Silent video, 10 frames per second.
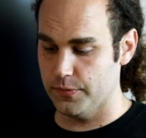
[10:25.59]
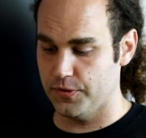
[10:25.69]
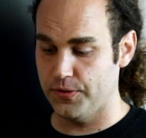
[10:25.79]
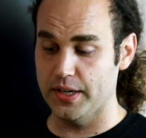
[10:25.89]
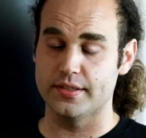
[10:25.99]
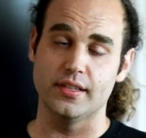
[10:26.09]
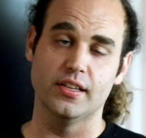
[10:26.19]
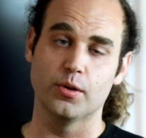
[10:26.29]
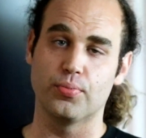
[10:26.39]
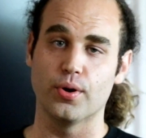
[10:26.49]
fixed
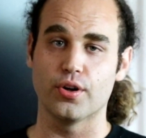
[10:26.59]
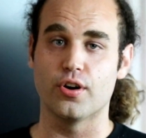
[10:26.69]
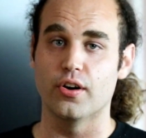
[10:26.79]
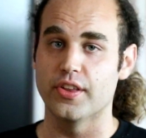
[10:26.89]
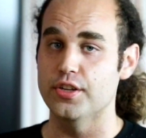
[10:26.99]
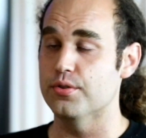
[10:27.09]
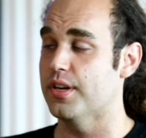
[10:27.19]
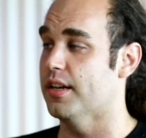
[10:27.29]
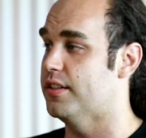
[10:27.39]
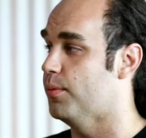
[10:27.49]
in the protocol that you
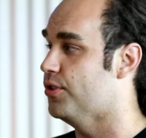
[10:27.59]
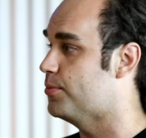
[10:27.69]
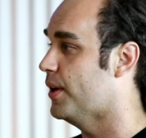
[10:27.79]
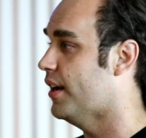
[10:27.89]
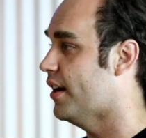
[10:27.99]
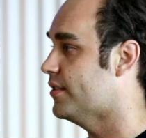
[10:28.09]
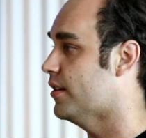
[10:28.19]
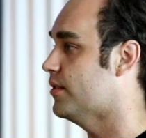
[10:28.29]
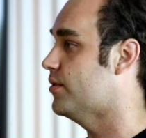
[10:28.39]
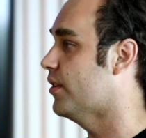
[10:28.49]
can't double spend
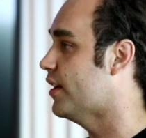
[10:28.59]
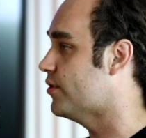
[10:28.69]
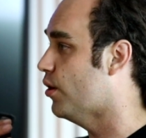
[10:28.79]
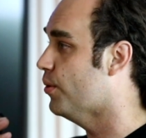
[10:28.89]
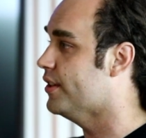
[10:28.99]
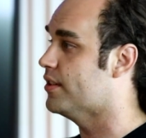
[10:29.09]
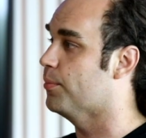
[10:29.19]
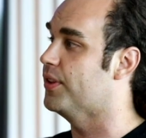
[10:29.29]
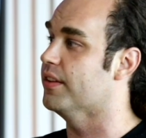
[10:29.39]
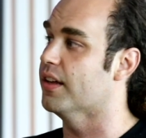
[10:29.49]
assets. So that's always
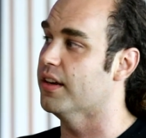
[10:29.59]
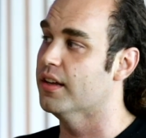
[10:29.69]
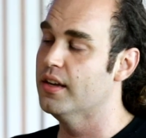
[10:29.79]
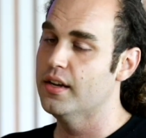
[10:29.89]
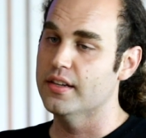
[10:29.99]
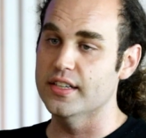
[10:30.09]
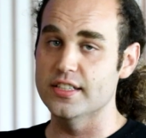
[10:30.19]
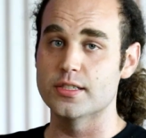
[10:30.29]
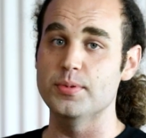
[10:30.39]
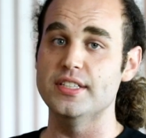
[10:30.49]
something that
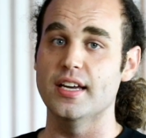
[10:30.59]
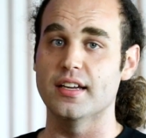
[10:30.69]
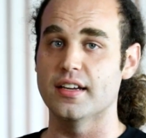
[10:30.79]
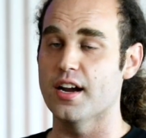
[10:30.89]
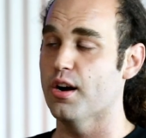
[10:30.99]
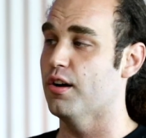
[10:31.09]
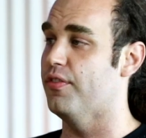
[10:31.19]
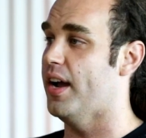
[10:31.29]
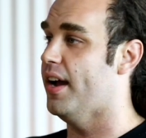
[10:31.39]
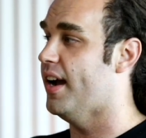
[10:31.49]
needs to be taken care
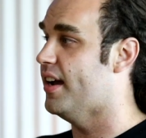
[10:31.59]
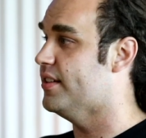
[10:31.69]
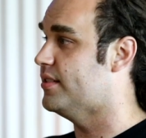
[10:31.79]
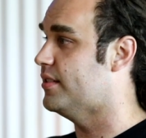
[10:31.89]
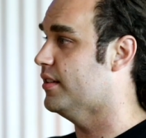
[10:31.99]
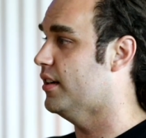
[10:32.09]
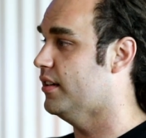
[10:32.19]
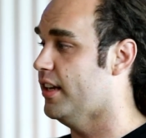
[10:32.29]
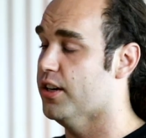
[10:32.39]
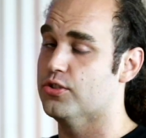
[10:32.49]
of as
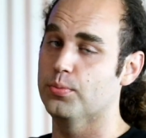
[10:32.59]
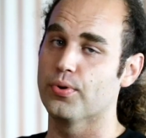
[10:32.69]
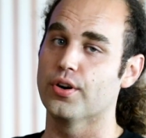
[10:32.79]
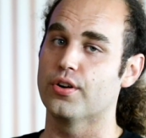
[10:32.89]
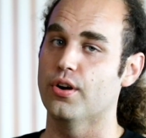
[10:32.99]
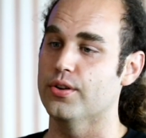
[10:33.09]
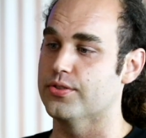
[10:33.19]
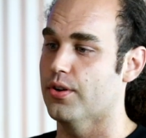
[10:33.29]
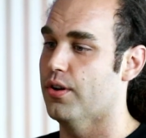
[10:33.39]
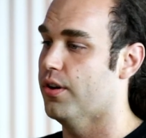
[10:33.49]
layer 2
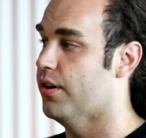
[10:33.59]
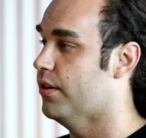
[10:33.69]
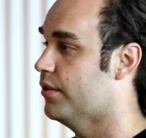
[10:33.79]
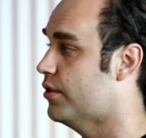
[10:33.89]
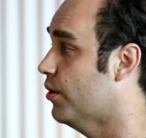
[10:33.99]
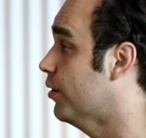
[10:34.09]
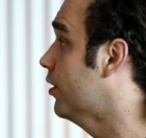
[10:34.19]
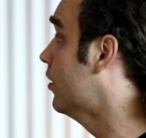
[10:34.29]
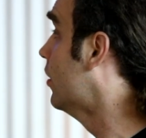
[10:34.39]
protocols are coded.